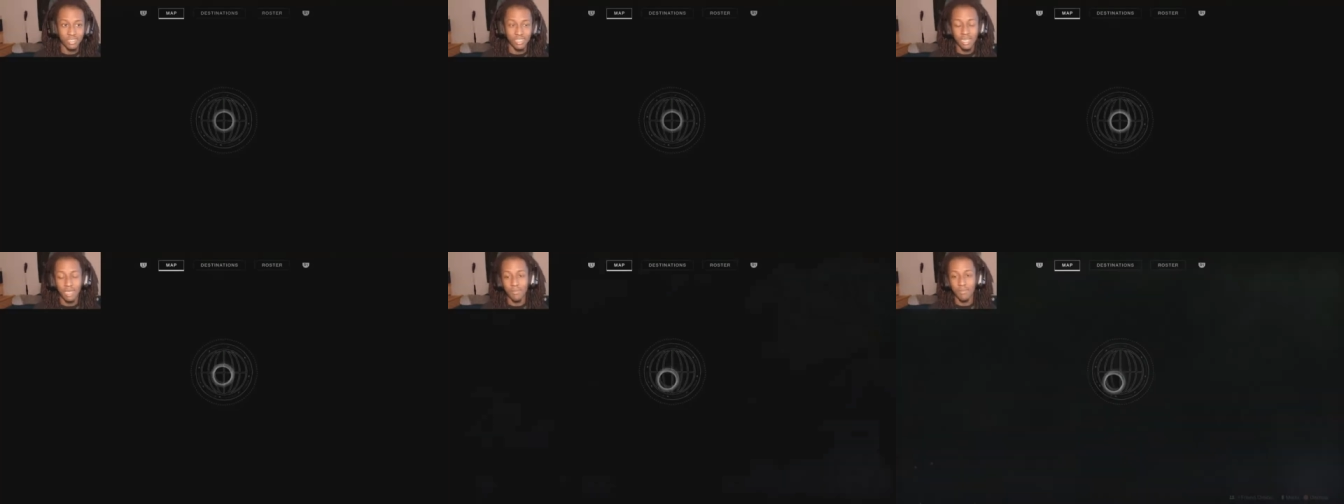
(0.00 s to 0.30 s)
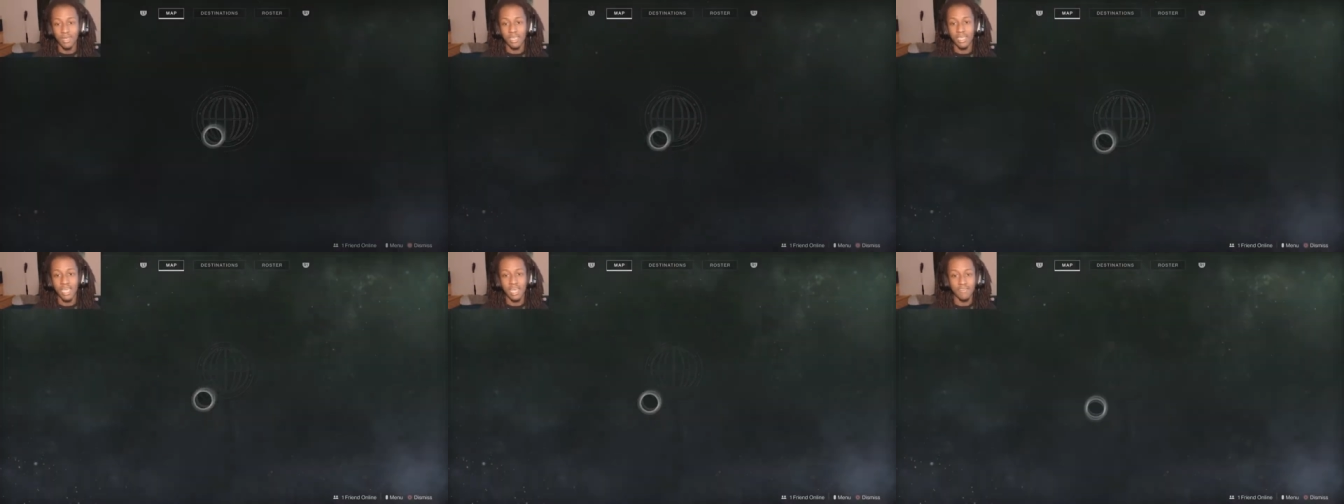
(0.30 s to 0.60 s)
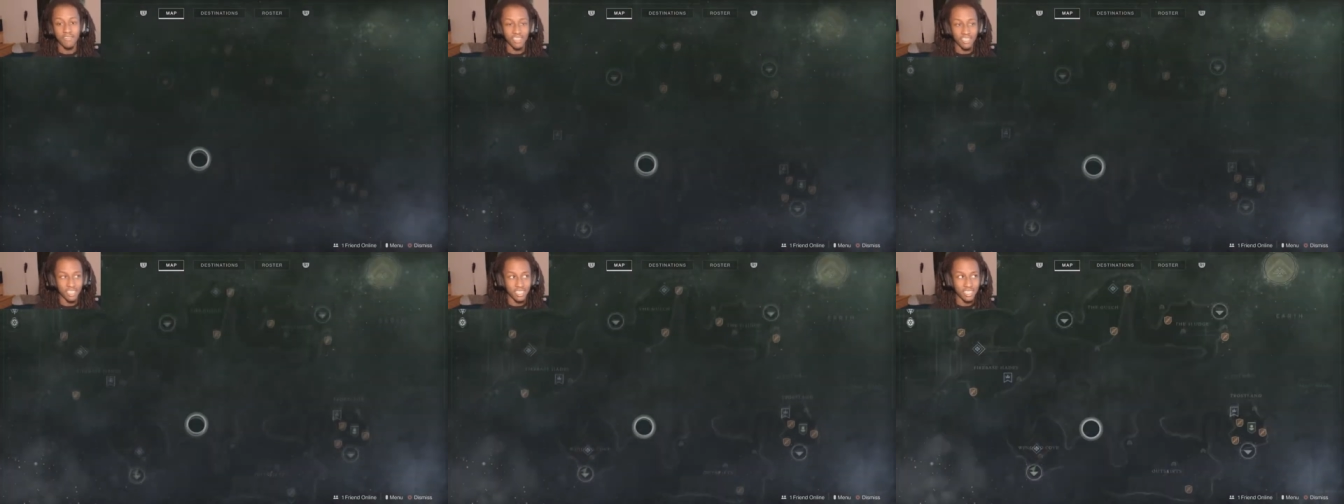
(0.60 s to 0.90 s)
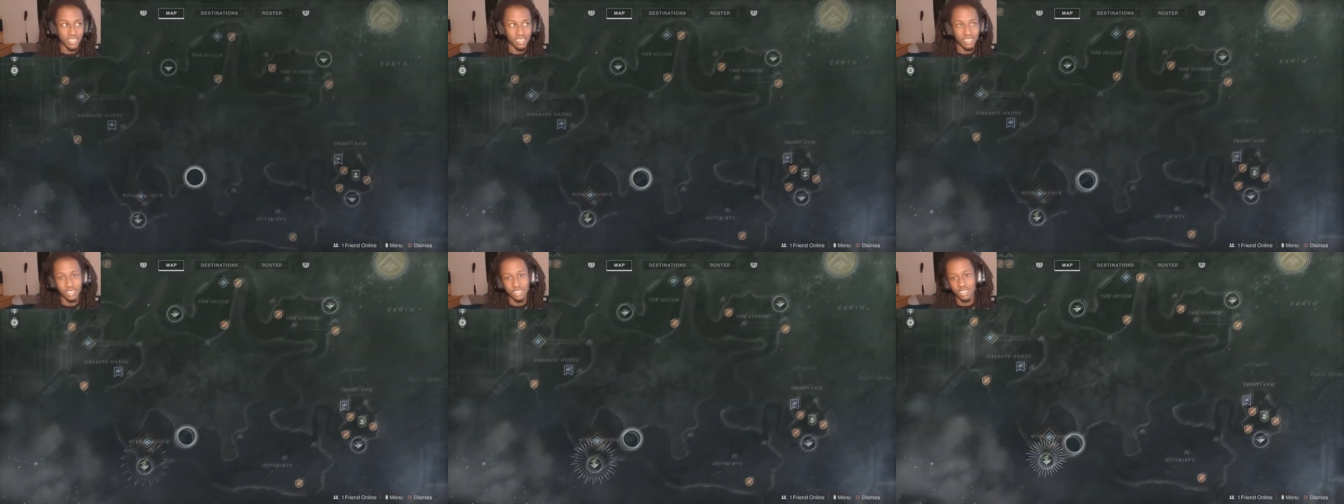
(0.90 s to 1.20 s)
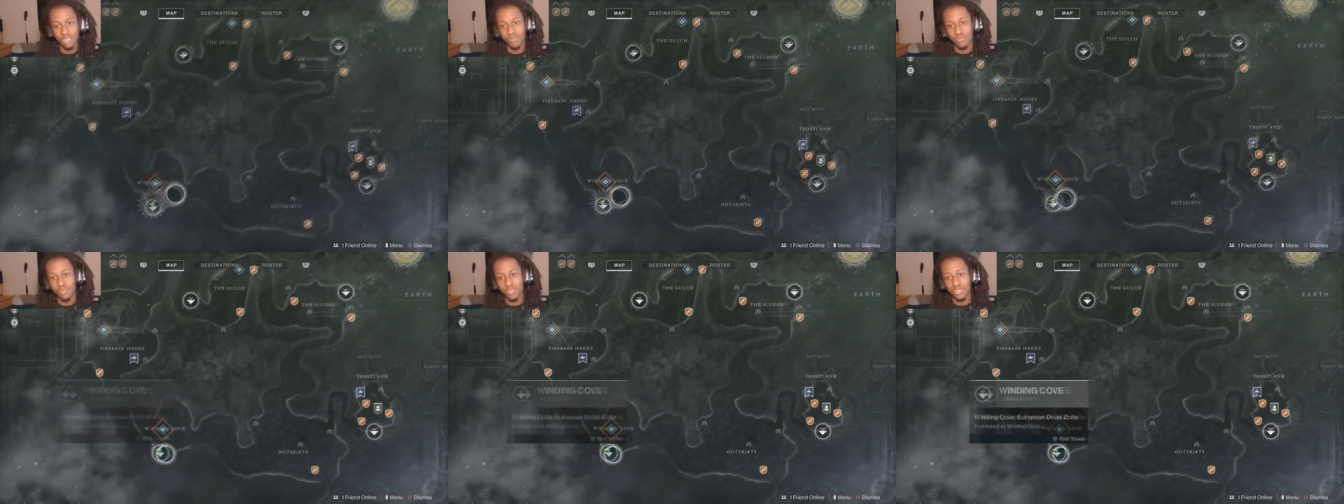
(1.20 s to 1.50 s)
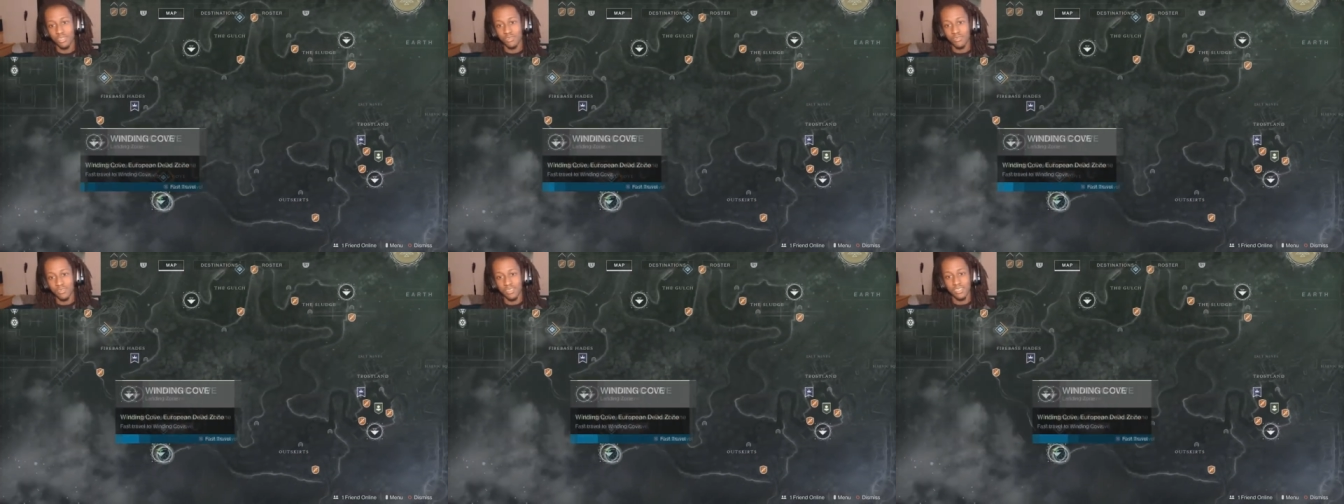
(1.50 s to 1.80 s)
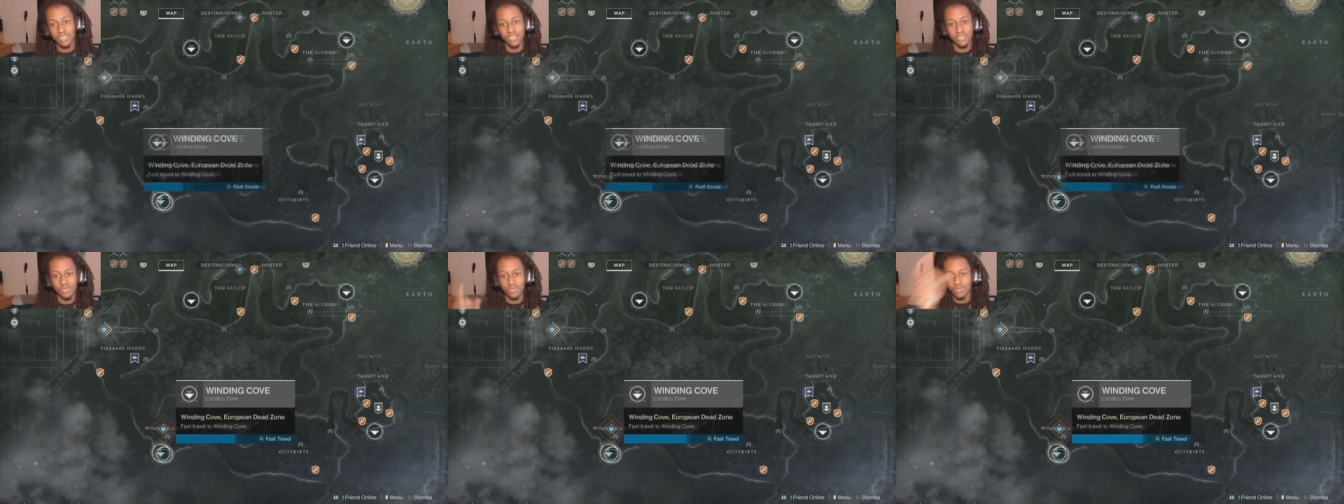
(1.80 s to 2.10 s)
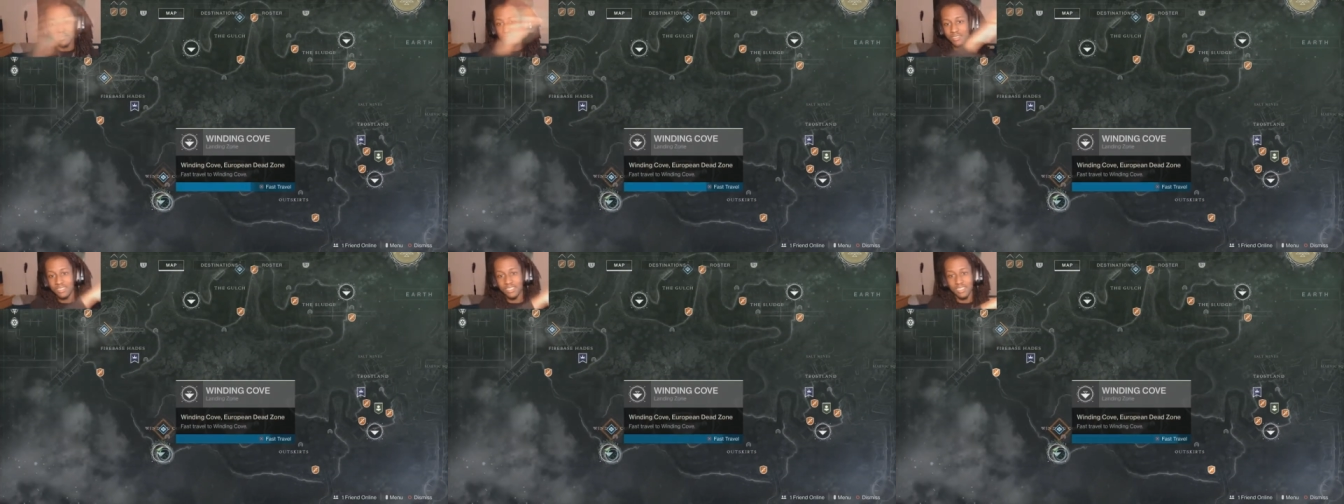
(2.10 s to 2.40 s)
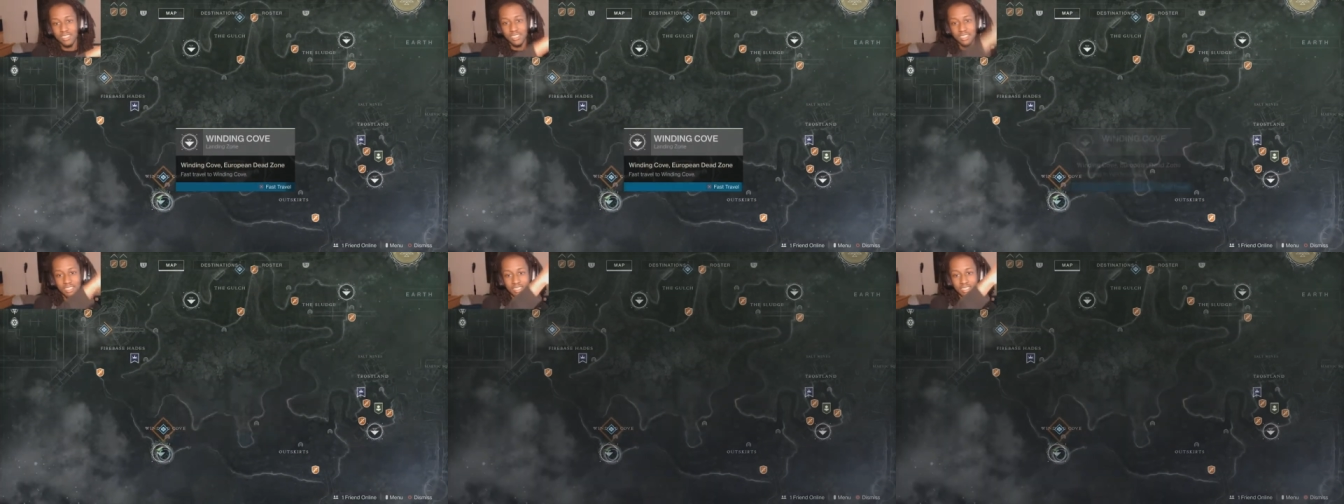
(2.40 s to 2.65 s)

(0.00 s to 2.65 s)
then I might have a link somewhere around in